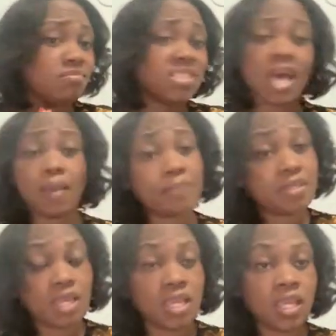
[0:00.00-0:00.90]
type
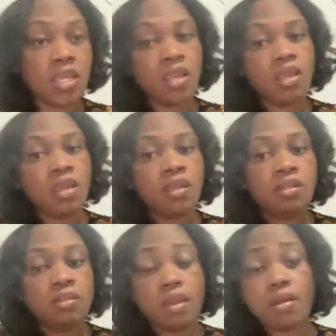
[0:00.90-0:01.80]
of thing,
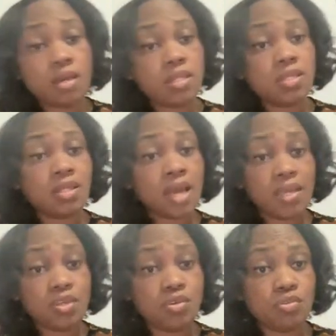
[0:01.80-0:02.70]
they're going to deny
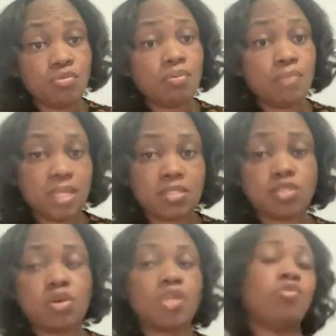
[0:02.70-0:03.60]
you
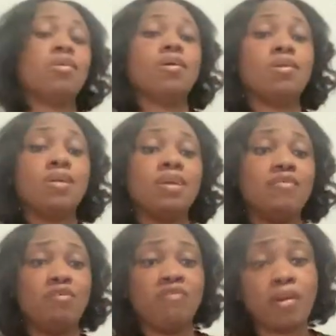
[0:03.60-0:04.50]
business credit, or they're going to give
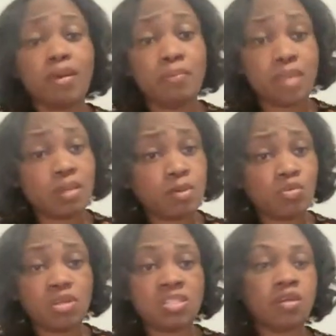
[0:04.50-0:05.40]
you very
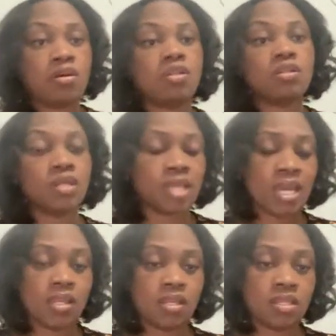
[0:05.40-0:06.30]
minimal, because they're going to look
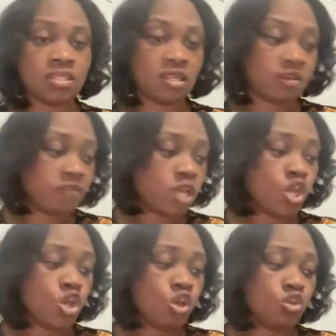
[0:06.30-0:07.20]
at it as if
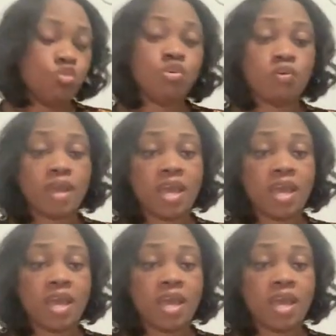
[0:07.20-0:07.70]
you don't